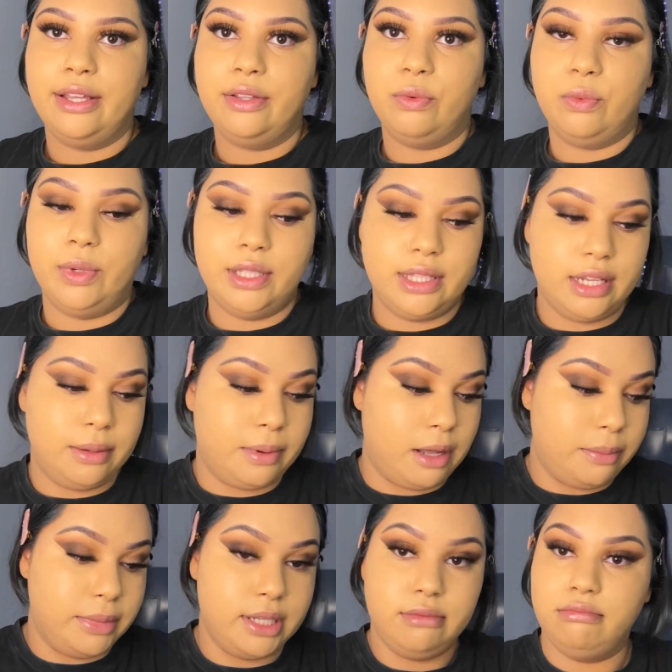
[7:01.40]
One thing
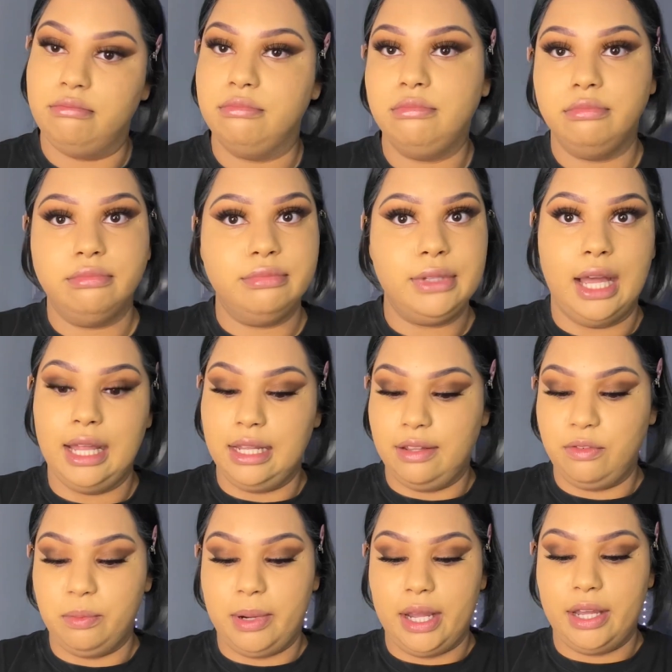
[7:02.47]
about me, I love
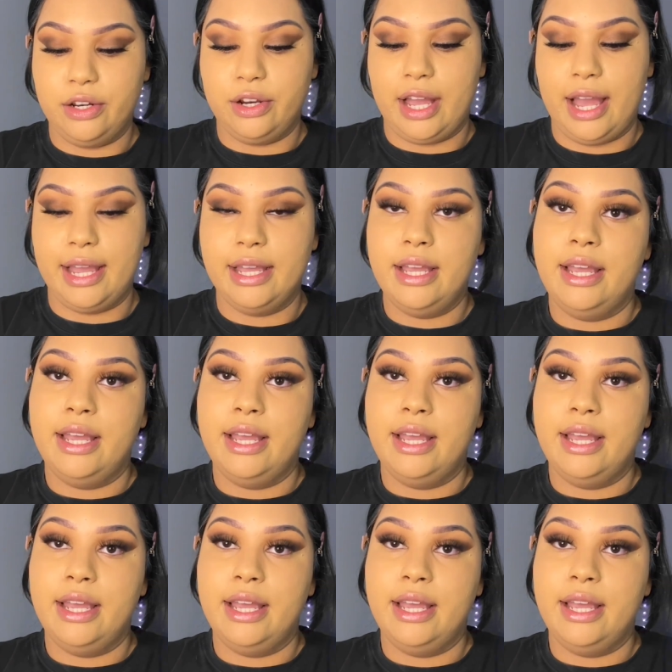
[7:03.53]
a bright under eye.